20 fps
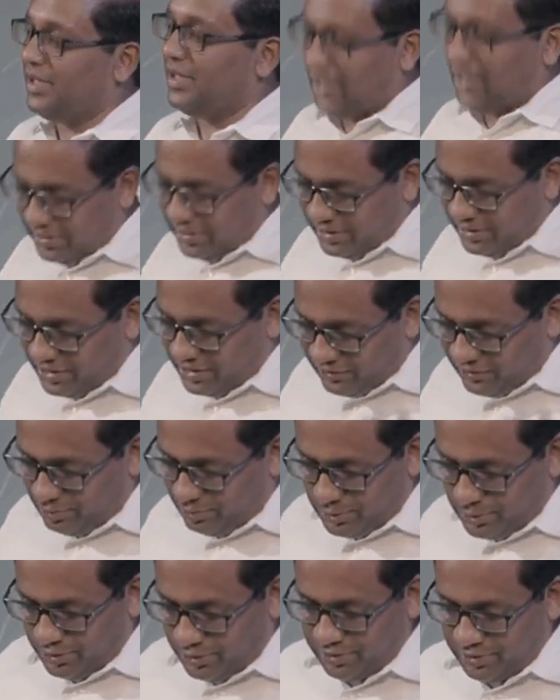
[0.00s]
And while the
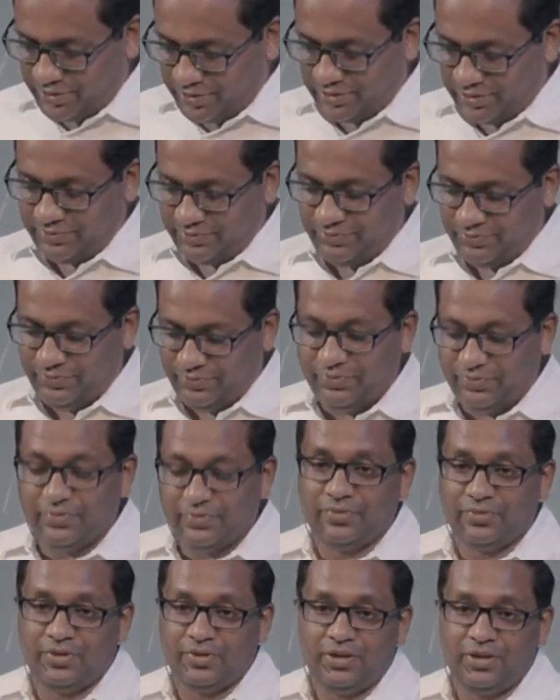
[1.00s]
Bible is
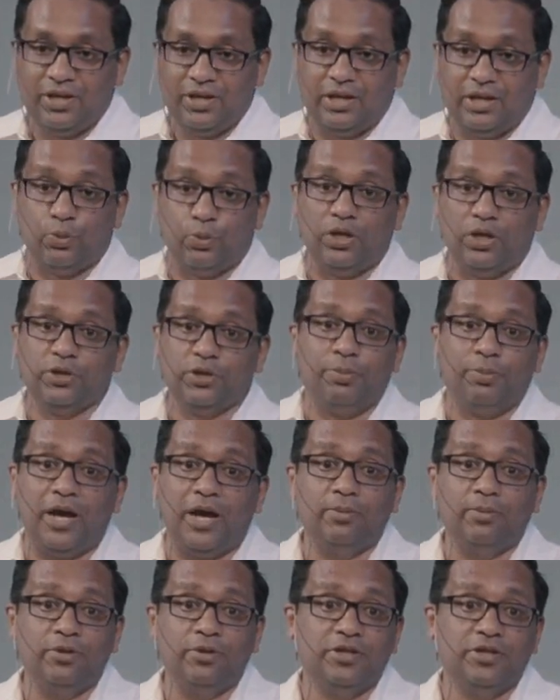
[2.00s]
strongly against aborting
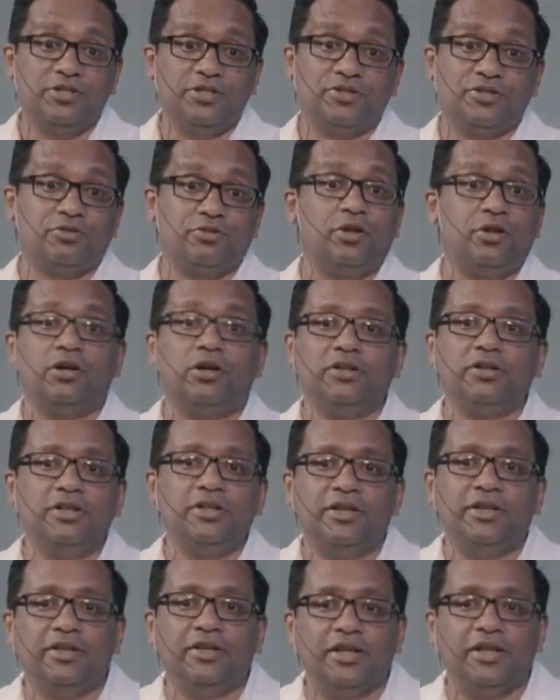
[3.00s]
babies,
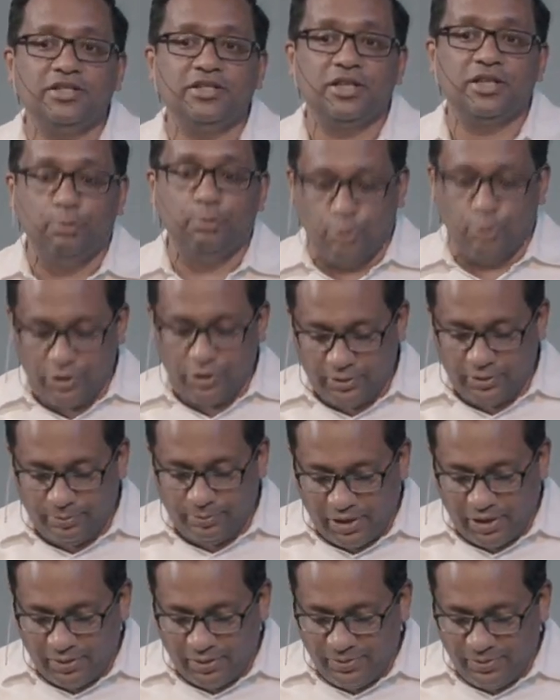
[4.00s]
when lust
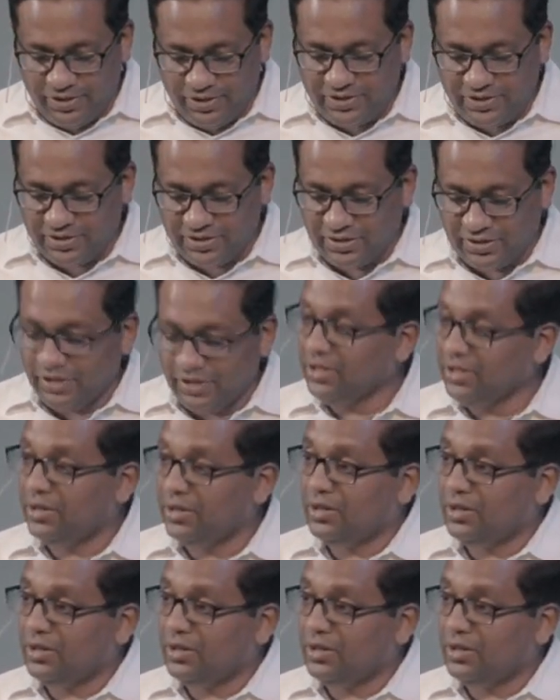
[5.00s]
conceives,